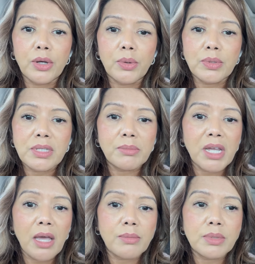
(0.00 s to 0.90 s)

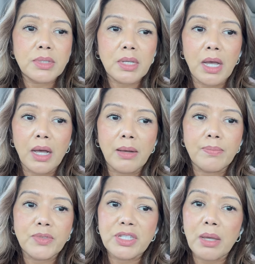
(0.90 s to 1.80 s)
sometimes
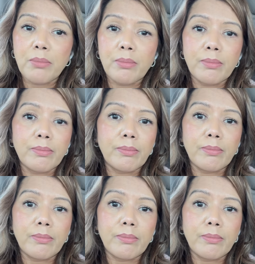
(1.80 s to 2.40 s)
some